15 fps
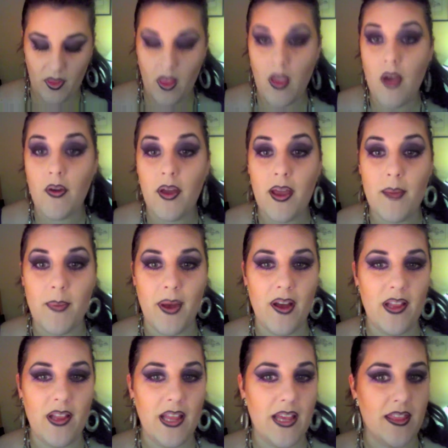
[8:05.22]
Okay,
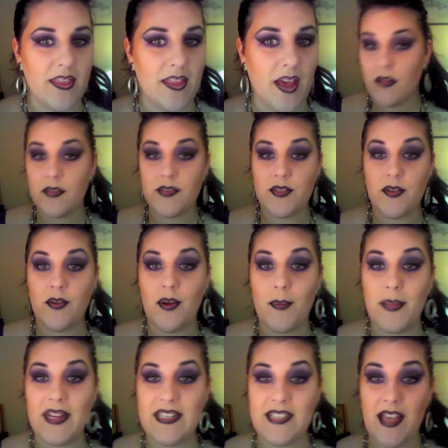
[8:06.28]
about like that. So
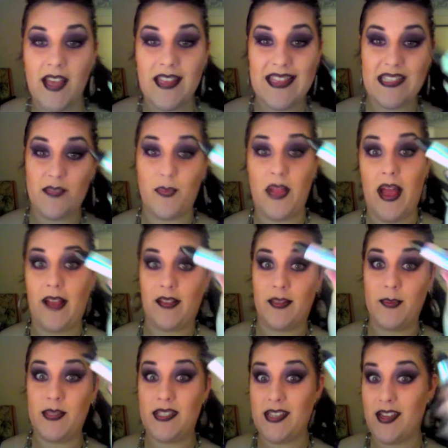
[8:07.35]
I'm going to take this black
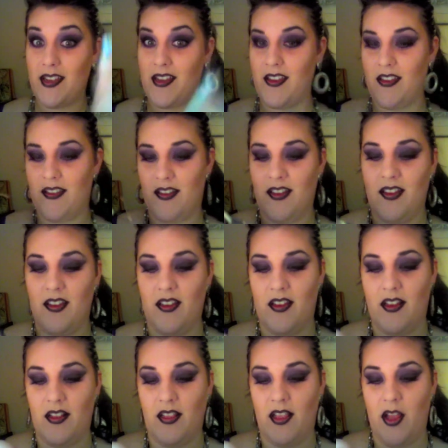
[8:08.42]
lipstick,
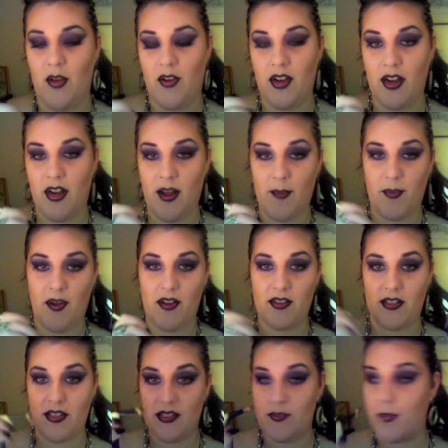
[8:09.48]
load it up onto
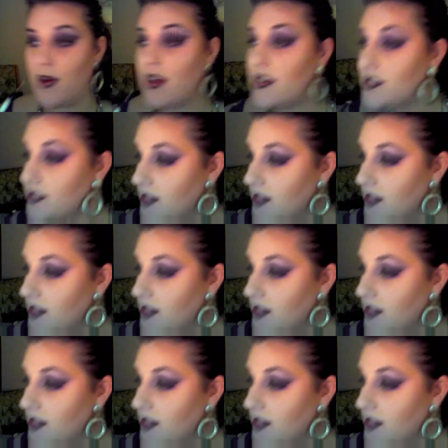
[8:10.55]
this brush,